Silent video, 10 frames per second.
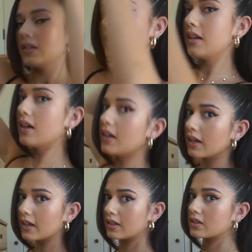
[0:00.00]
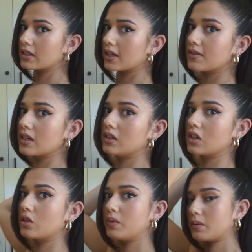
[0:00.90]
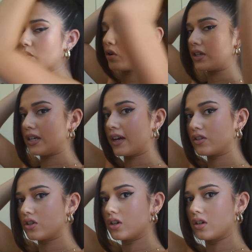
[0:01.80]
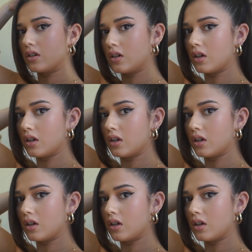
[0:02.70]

And it just gives it a little bit more texture.